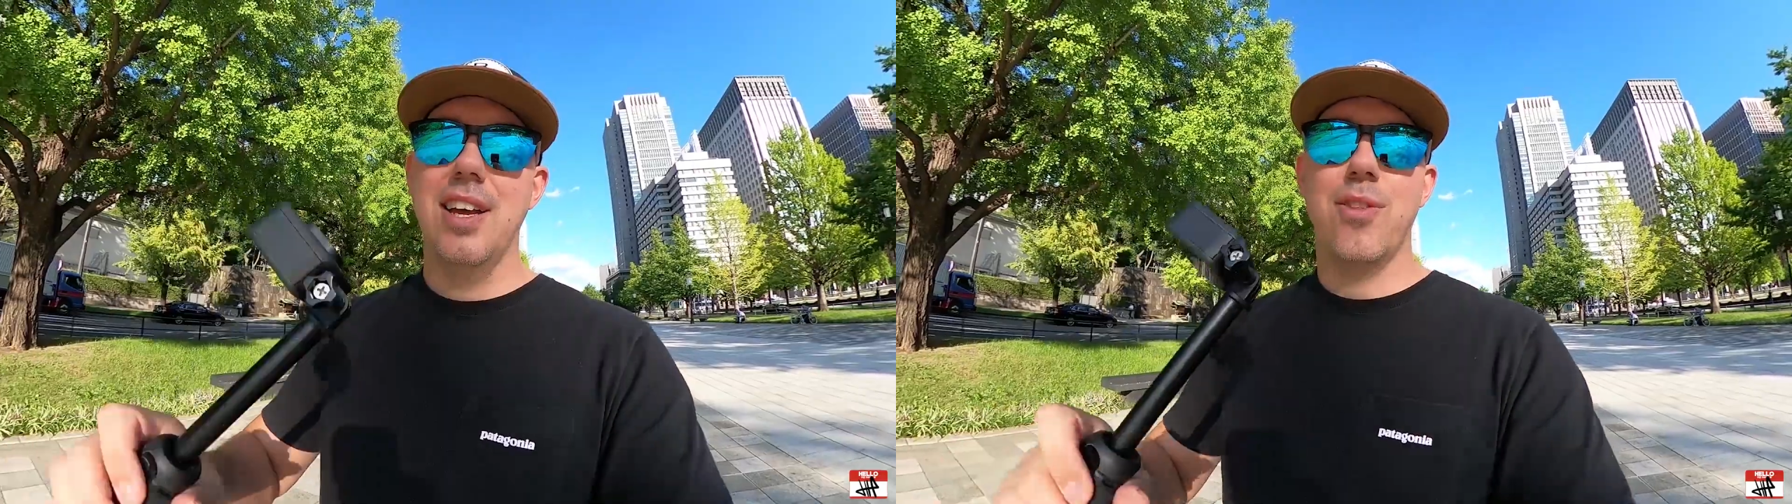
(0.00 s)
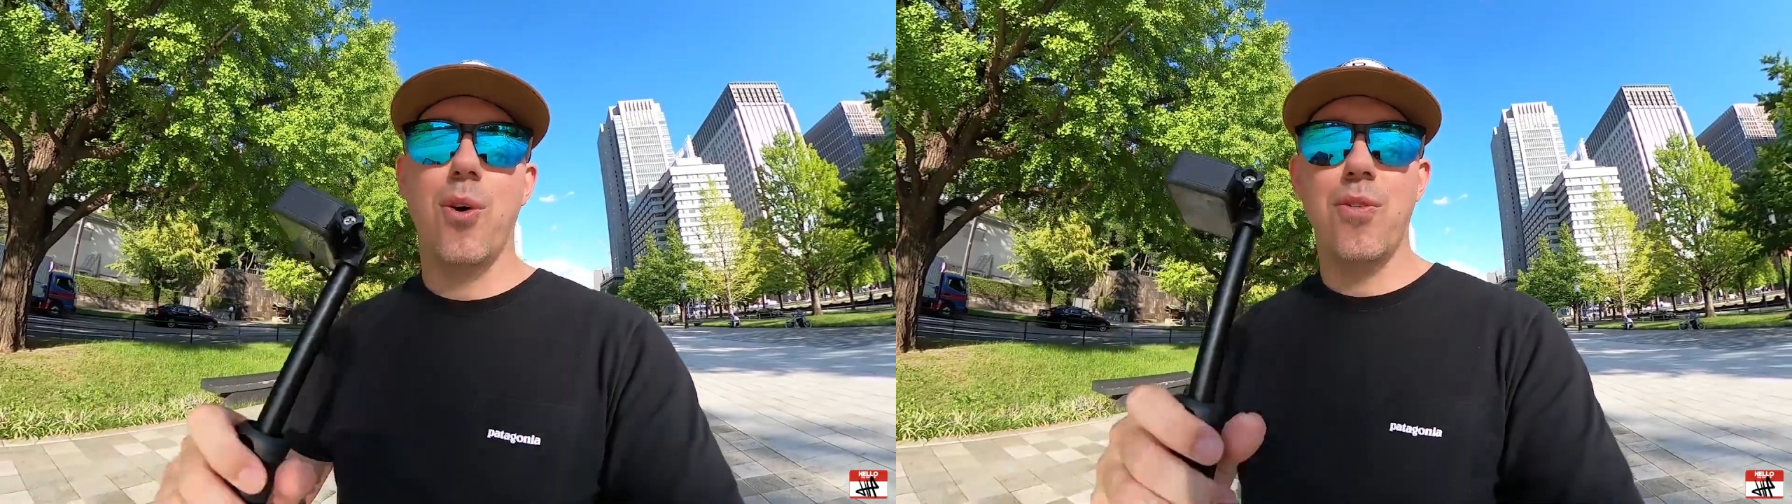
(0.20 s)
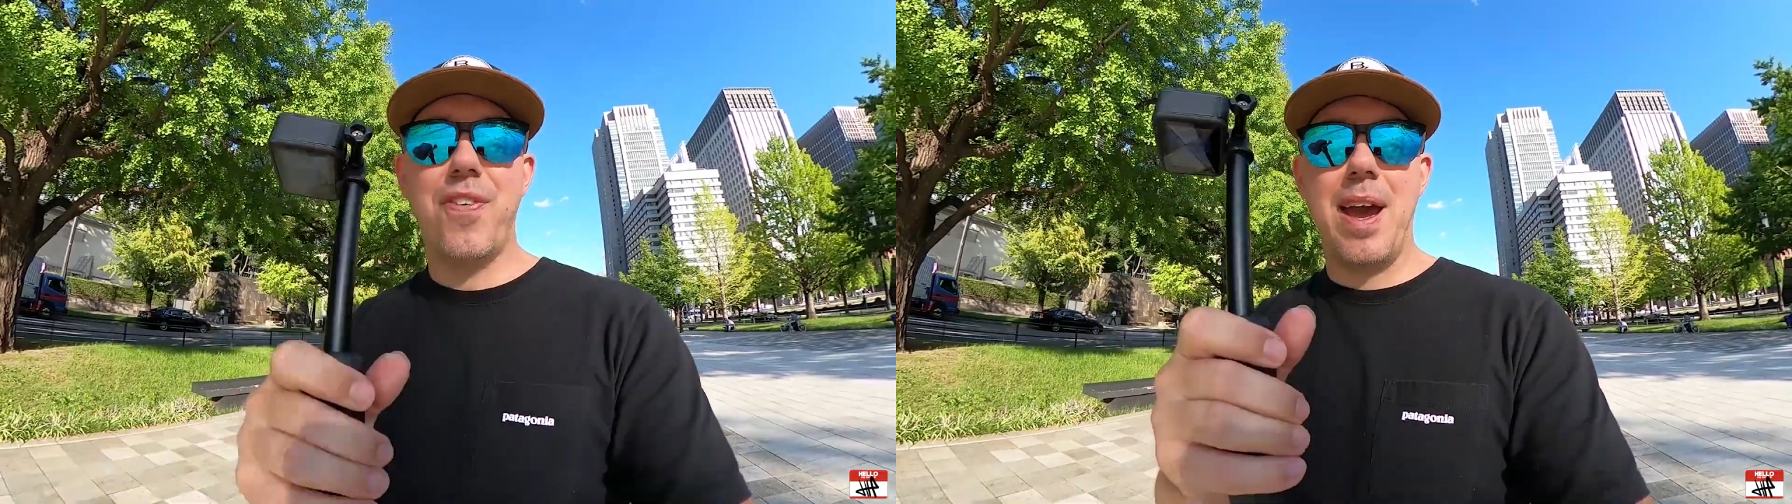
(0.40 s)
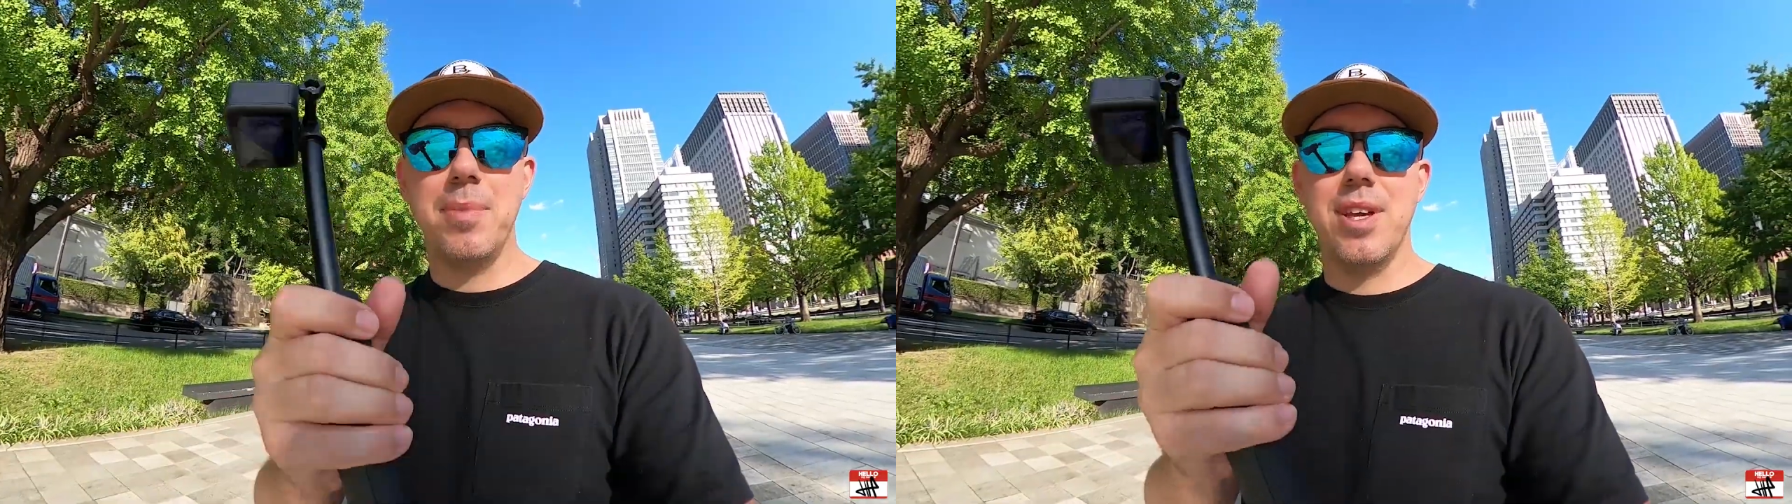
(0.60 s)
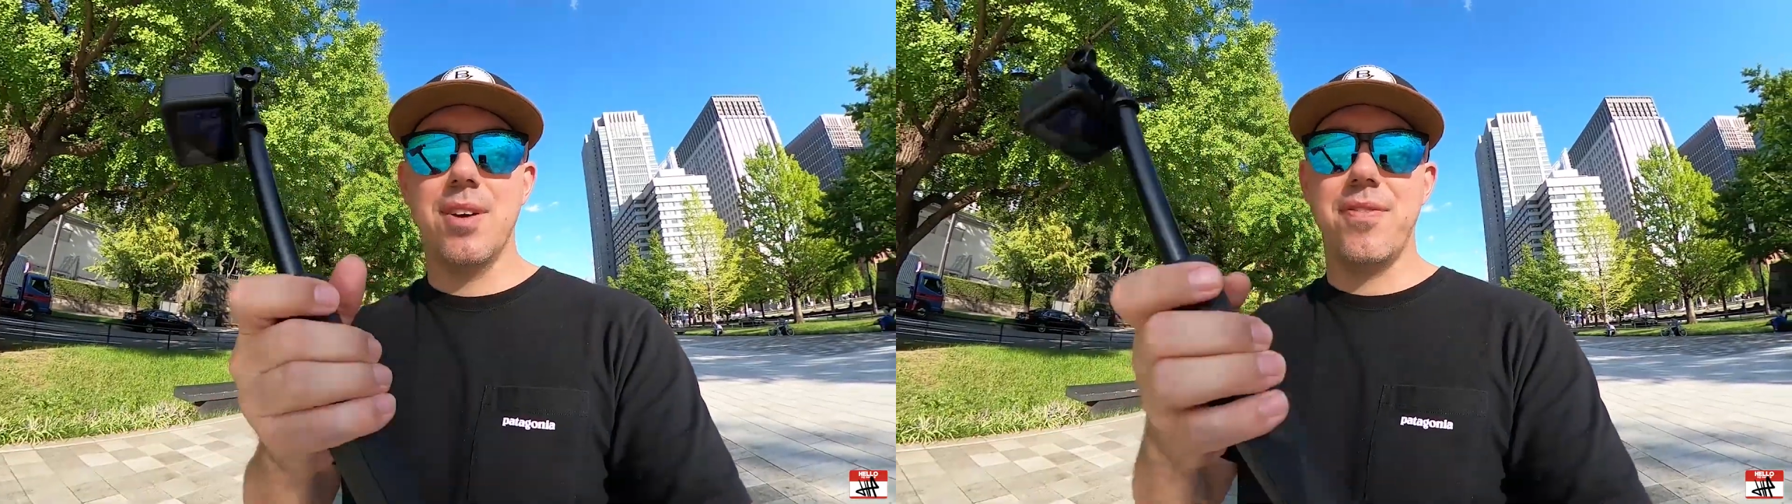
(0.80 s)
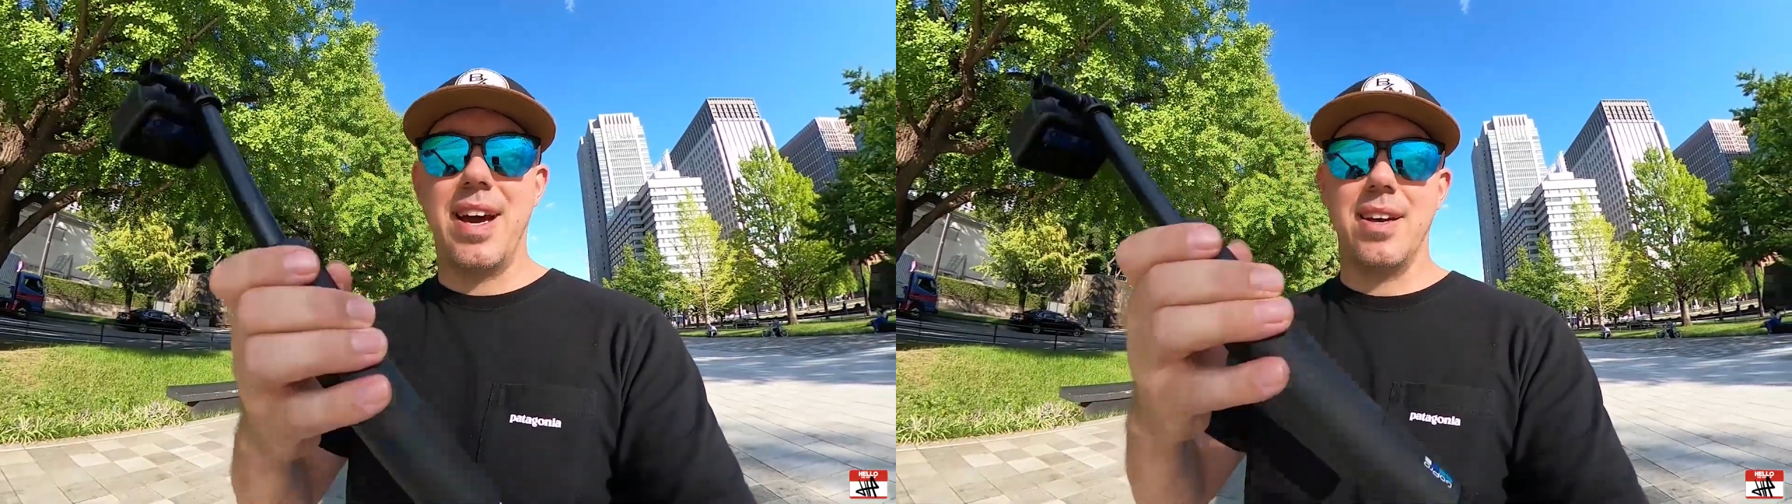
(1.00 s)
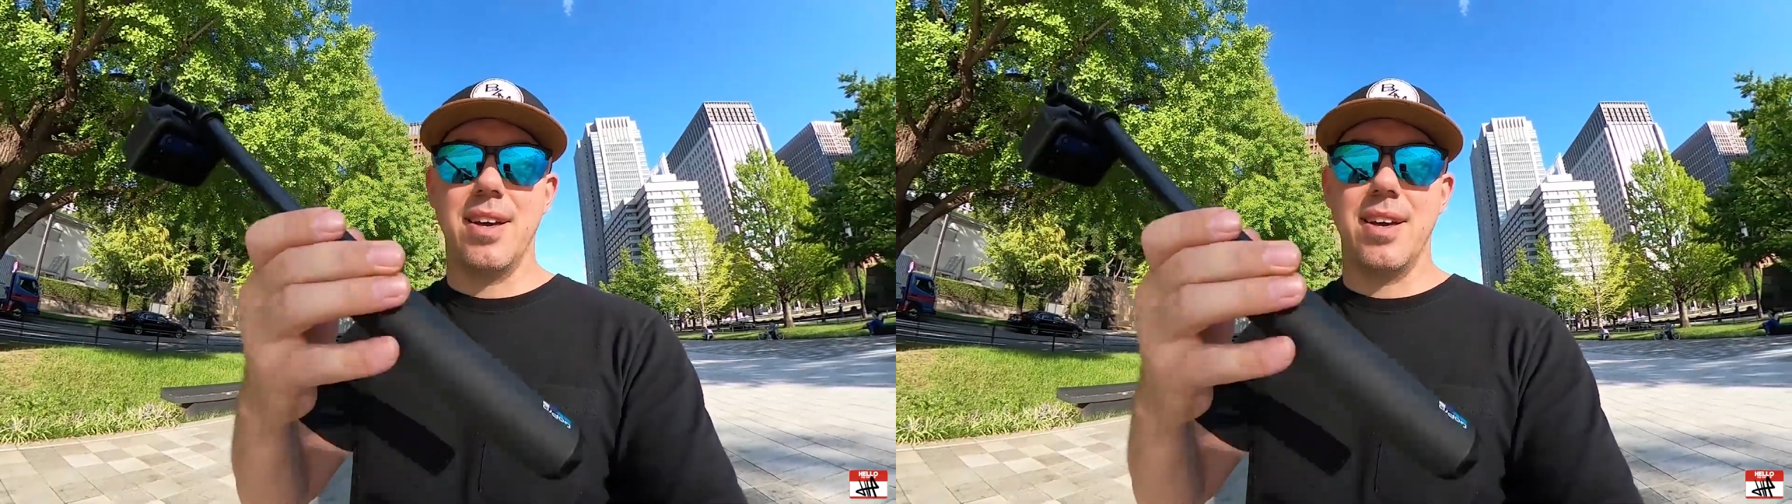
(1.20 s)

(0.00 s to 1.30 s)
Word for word: The whole family of,